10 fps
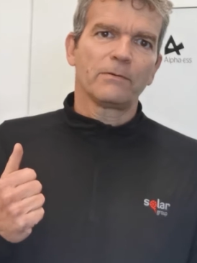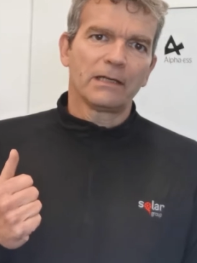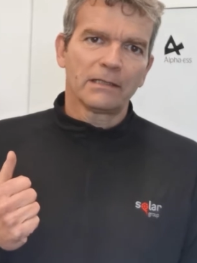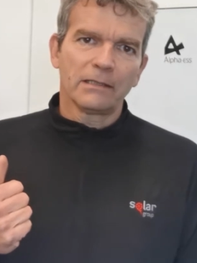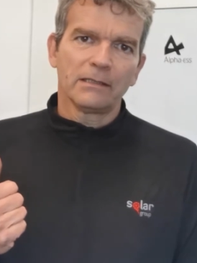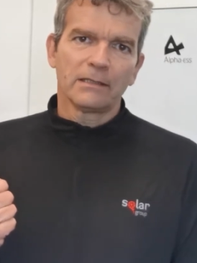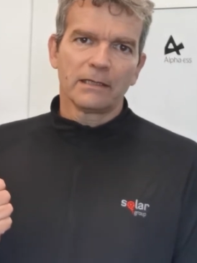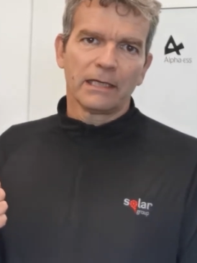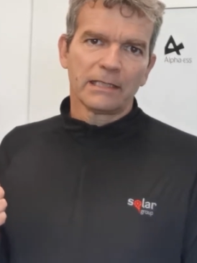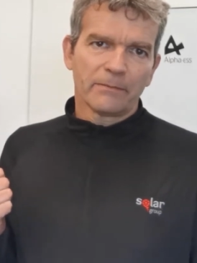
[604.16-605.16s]
one
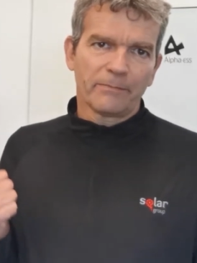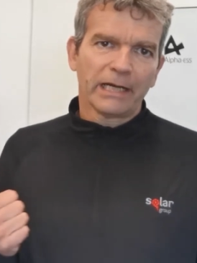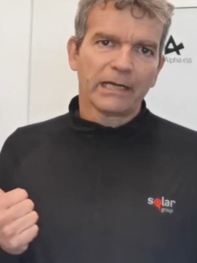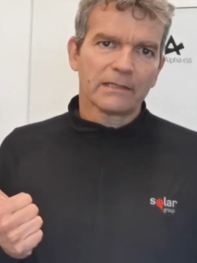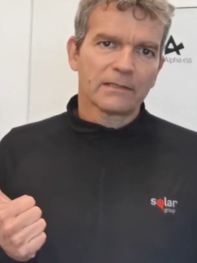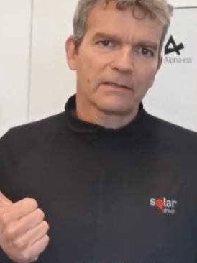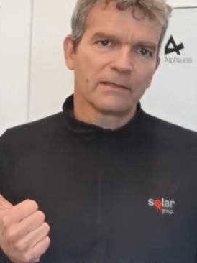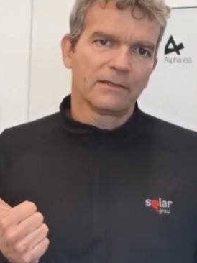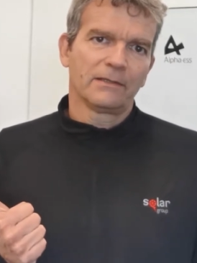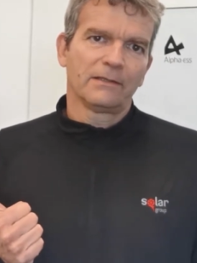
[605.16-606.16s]
is the
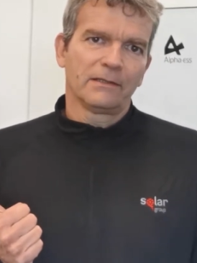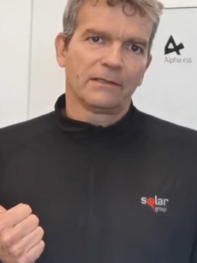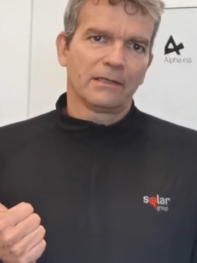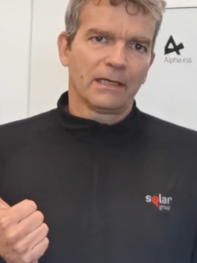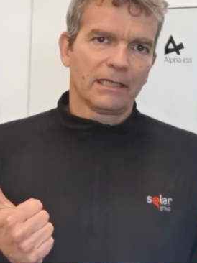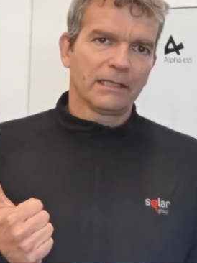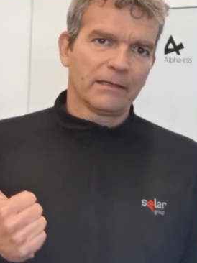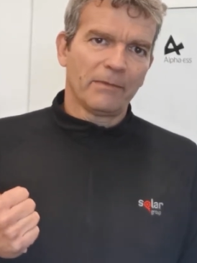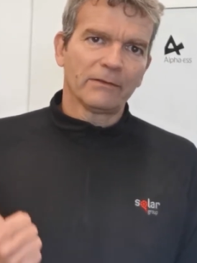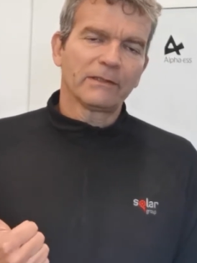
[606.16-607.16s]
brackets, and
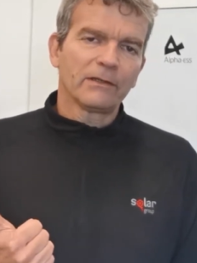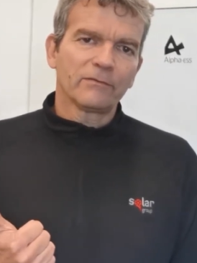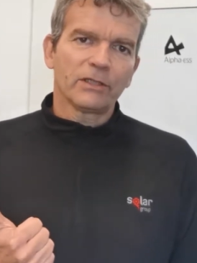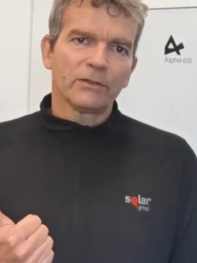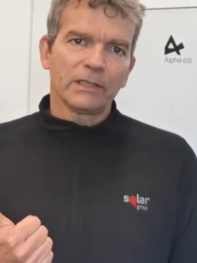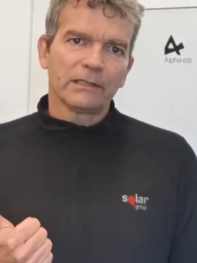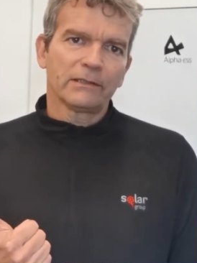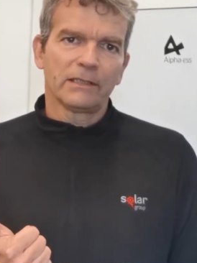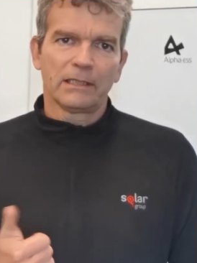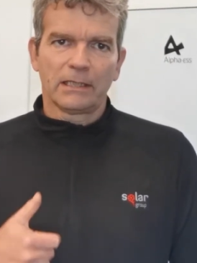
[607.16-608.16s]
the mounting of the unit.
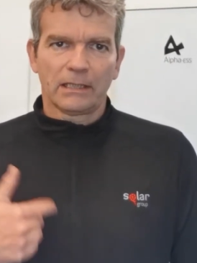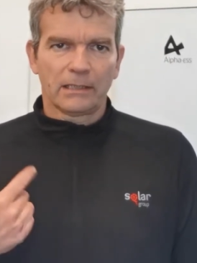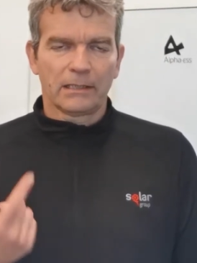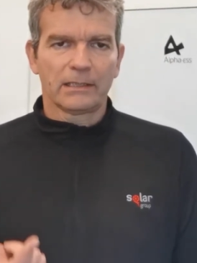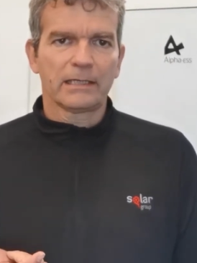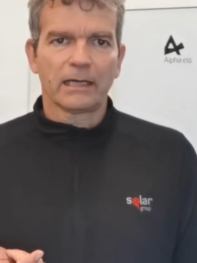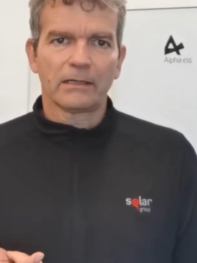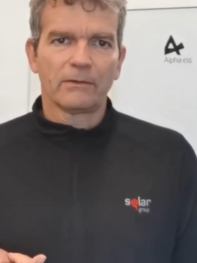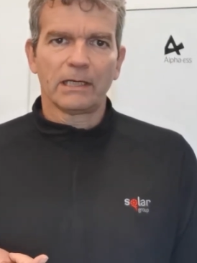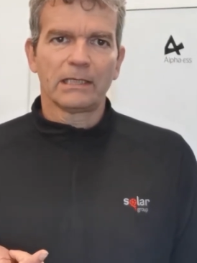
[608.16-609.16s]
The
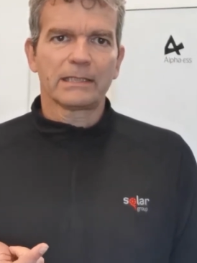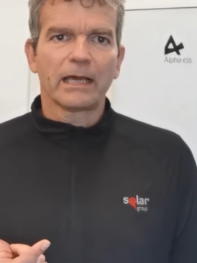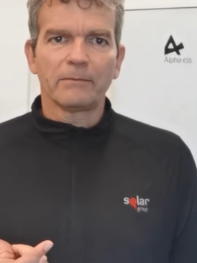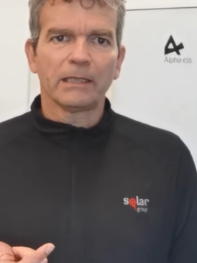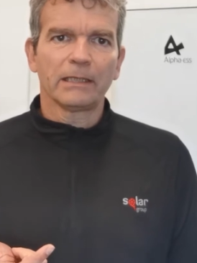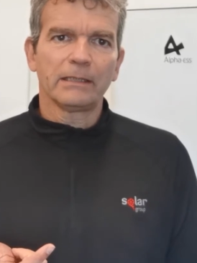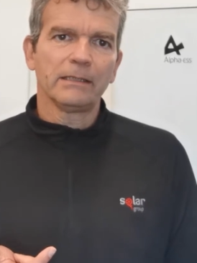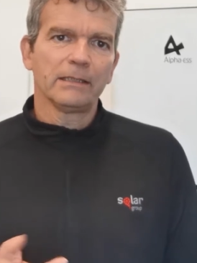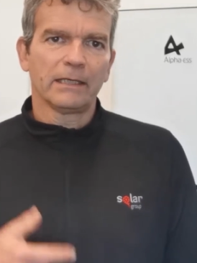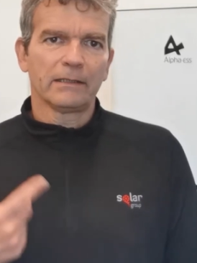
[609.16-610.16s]
second one is cabling,
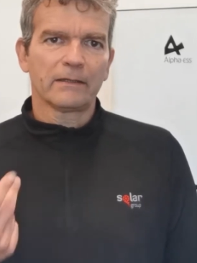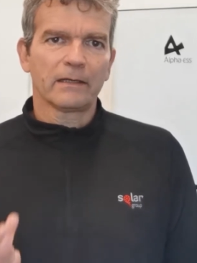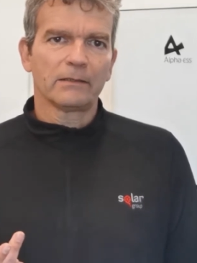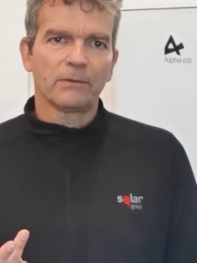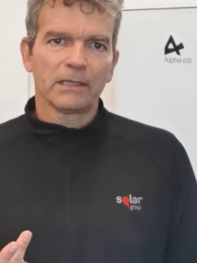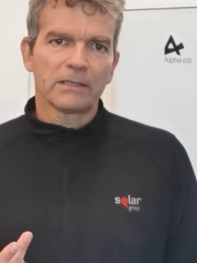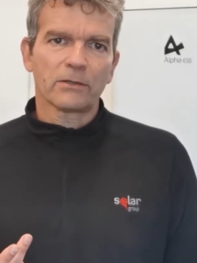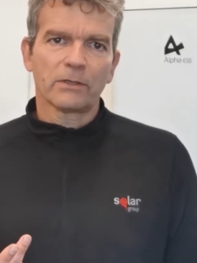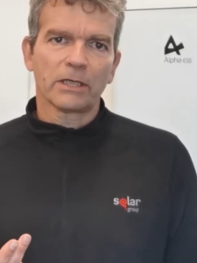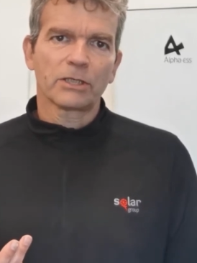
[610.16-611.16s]
and the third one is
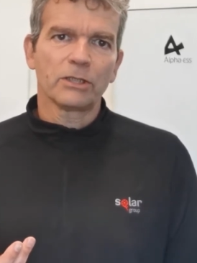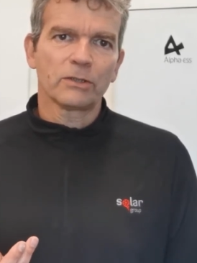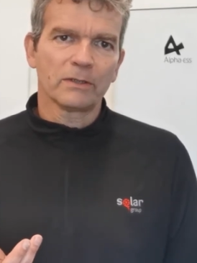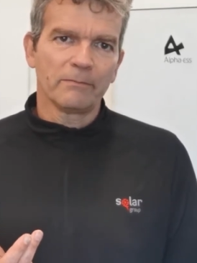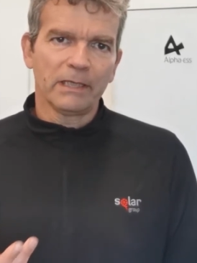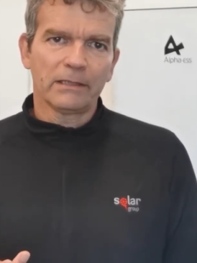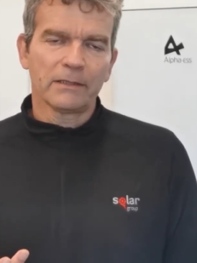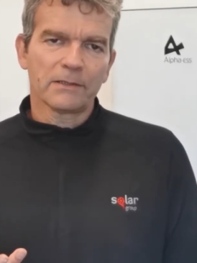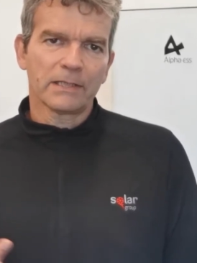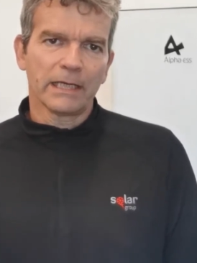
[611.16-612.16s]
connection to the
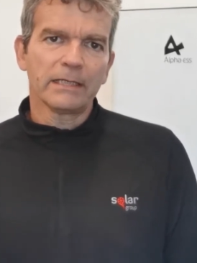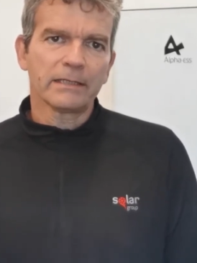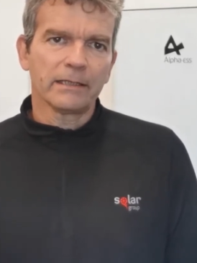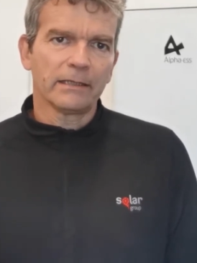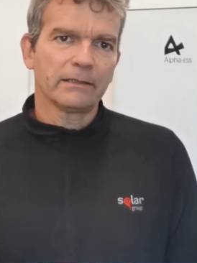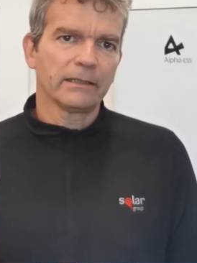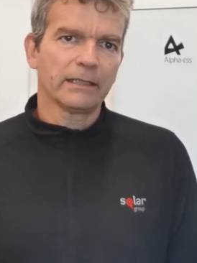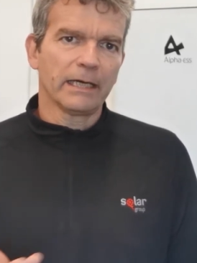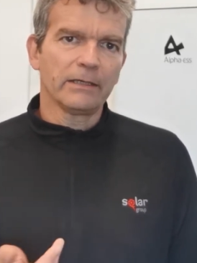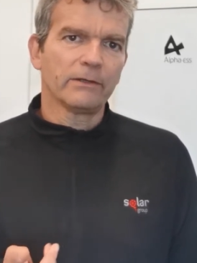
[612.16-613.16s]
meters, the internet, and
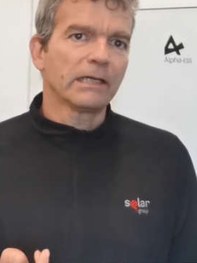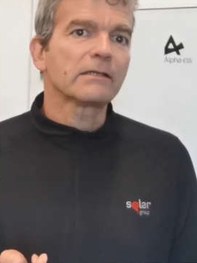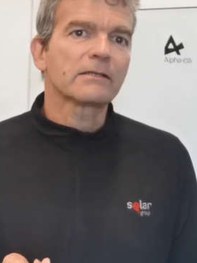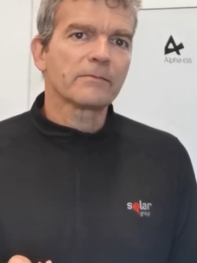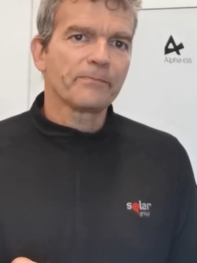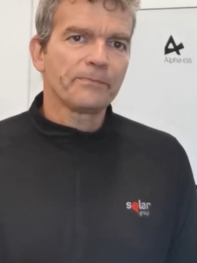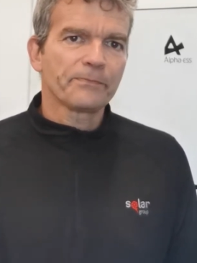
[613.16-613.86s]
the AUX.